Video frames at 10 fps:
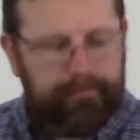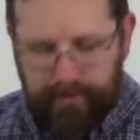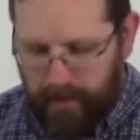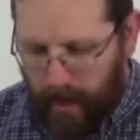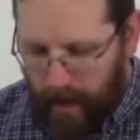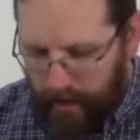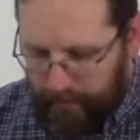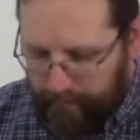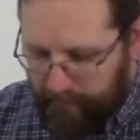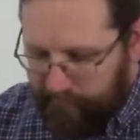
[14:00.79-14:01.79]
to God.
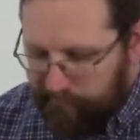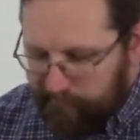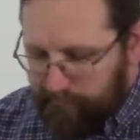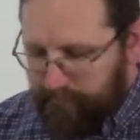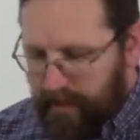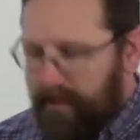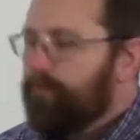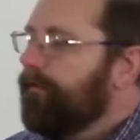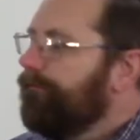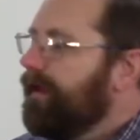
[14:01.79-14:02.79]
I
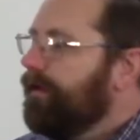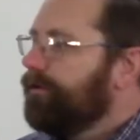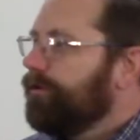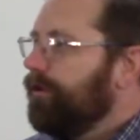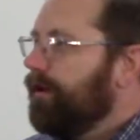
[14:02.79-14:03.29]
think we fail to